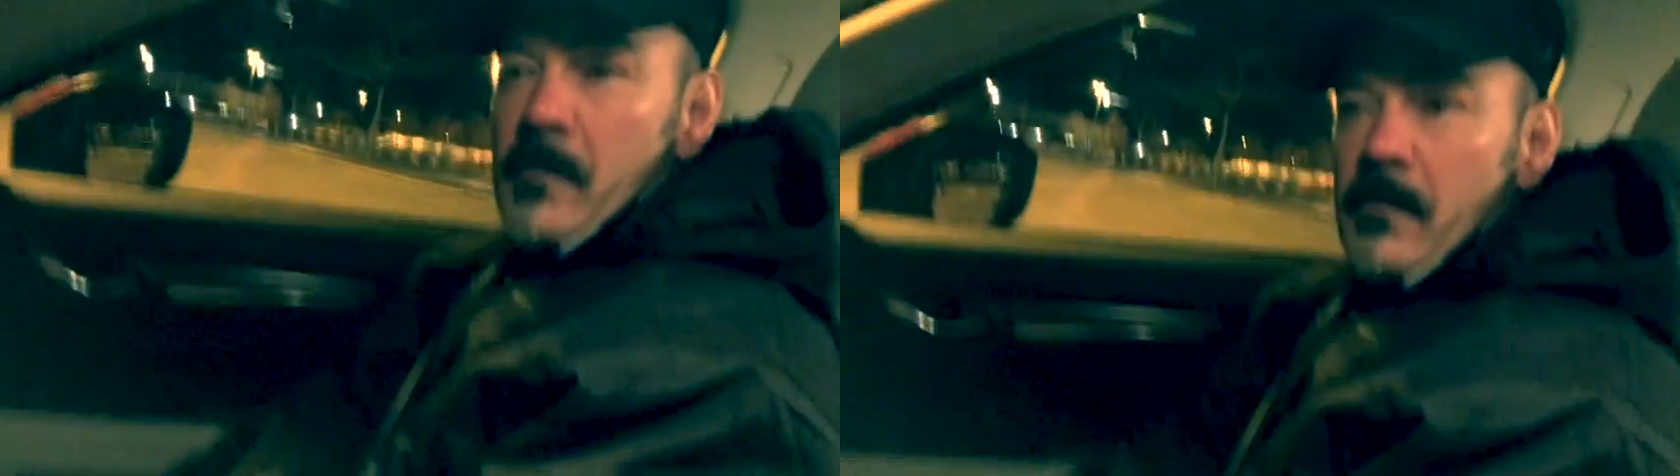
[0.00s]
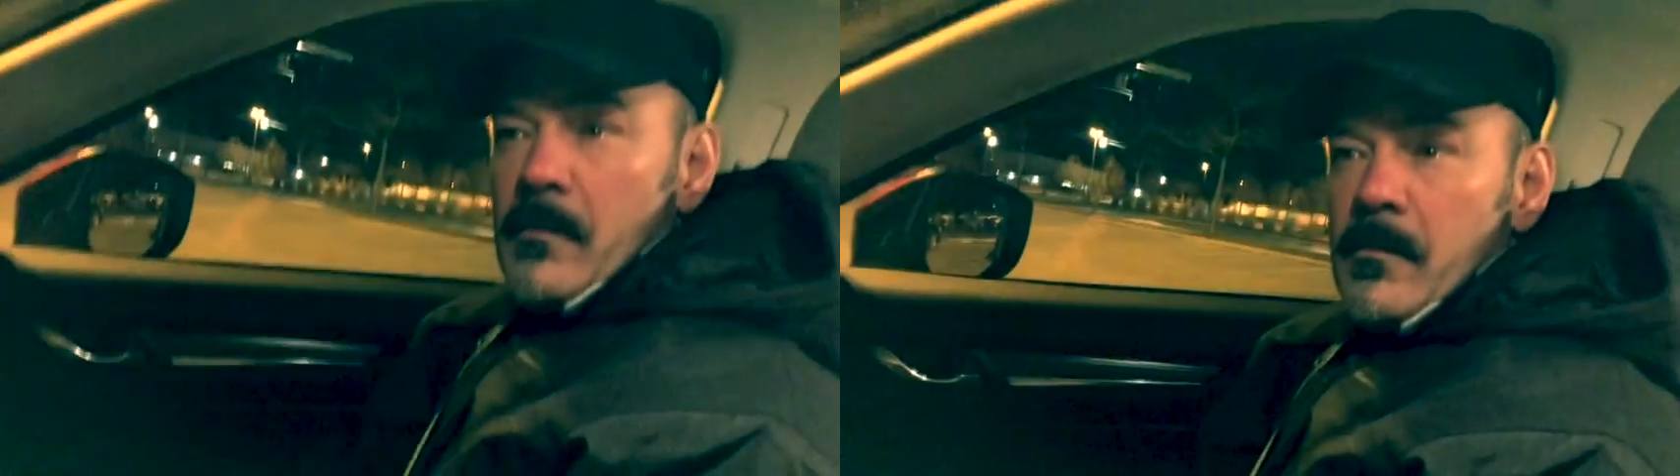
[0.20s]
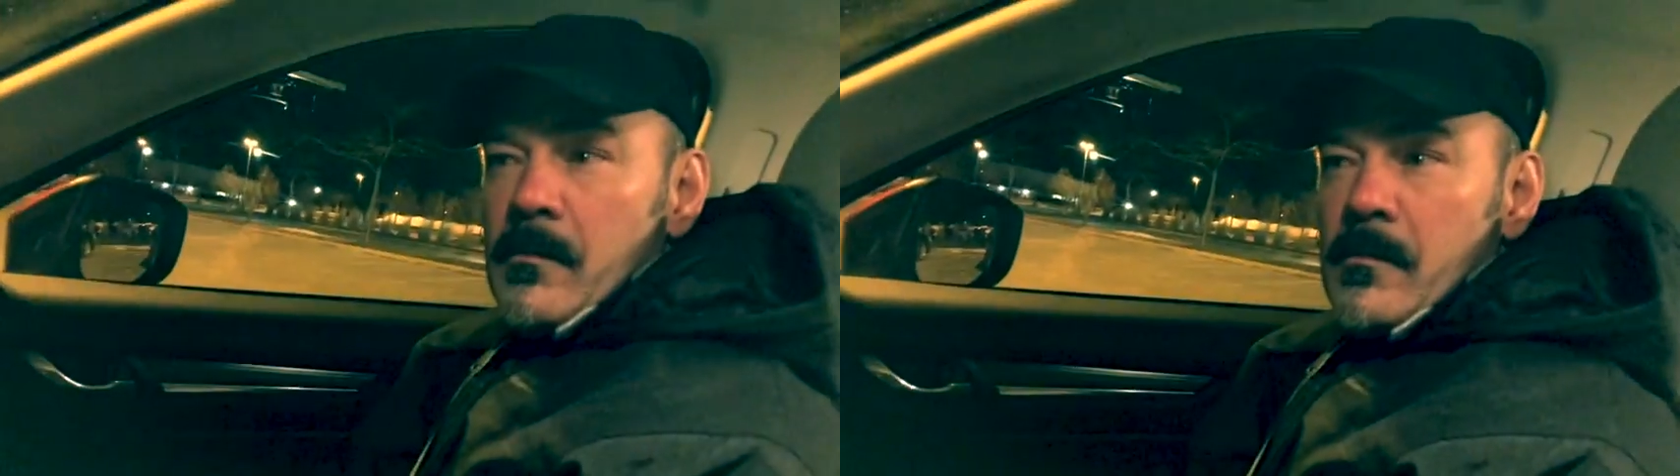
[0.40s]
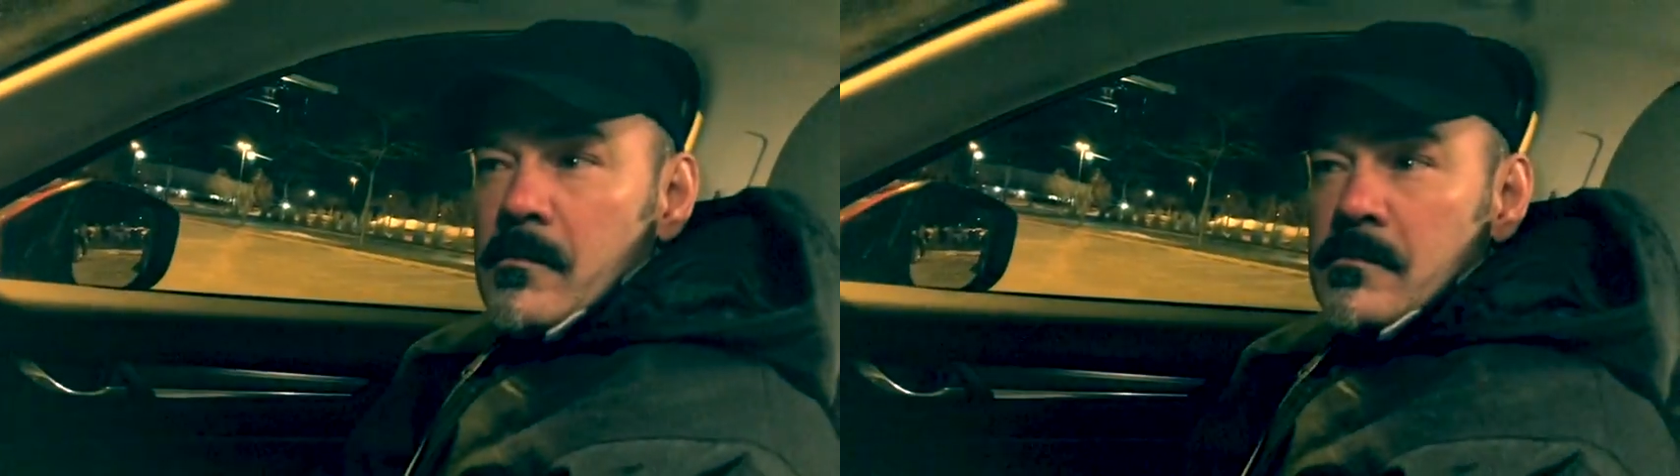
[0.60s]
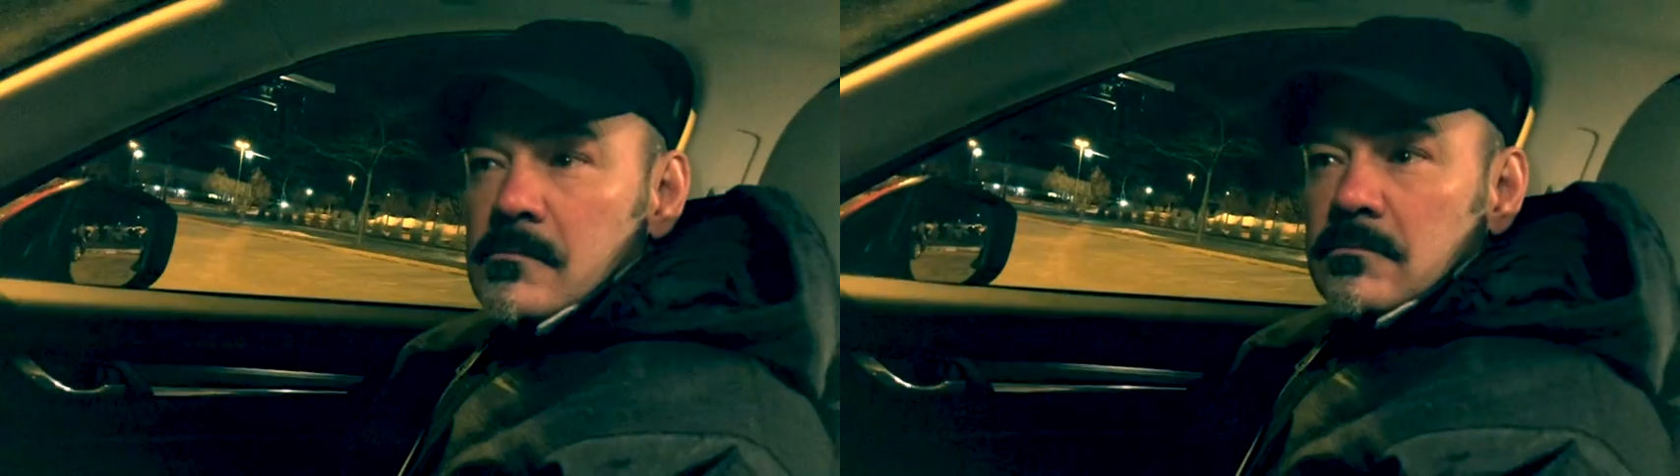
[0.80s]
um,
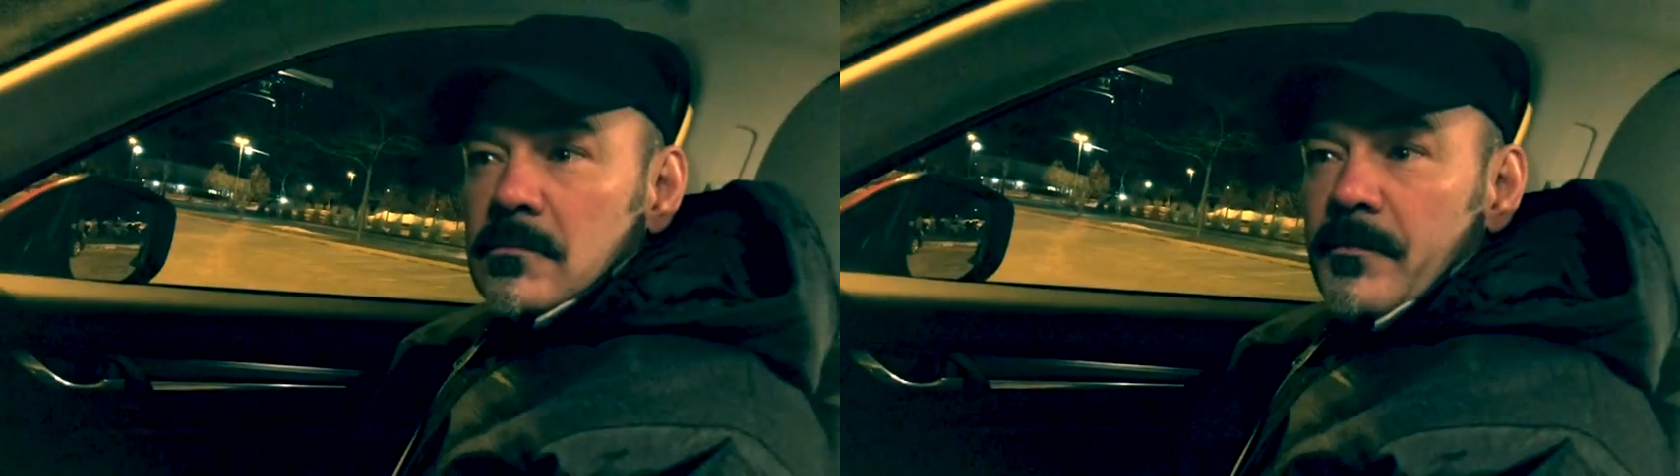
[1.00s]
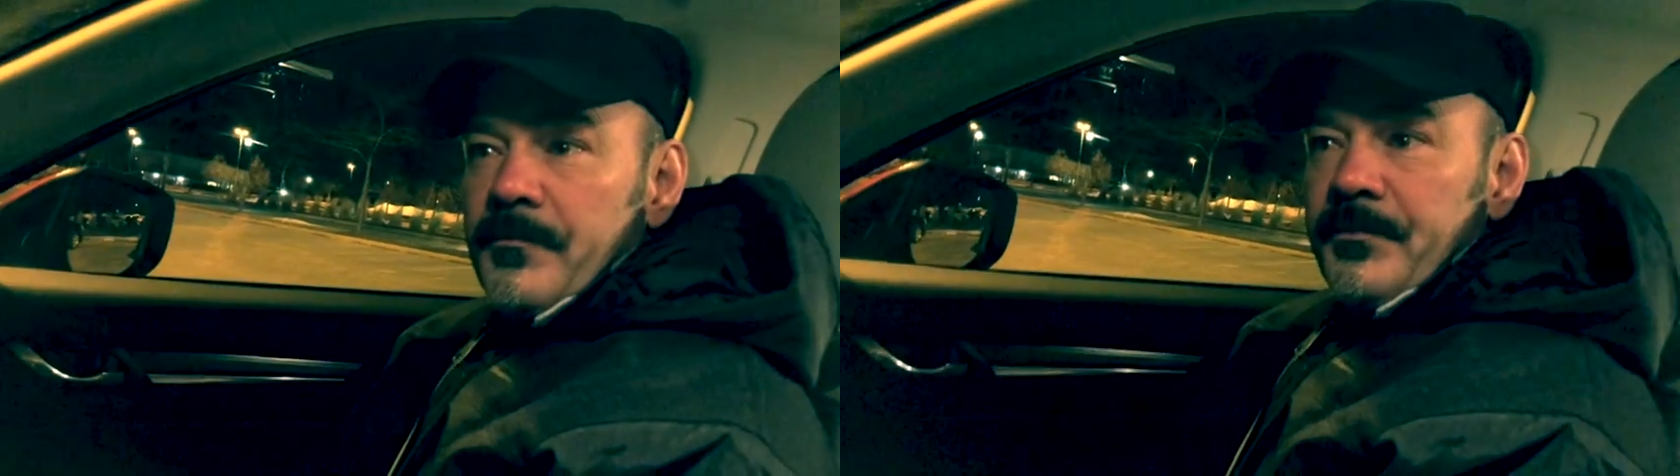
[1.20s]
Dave, the guy who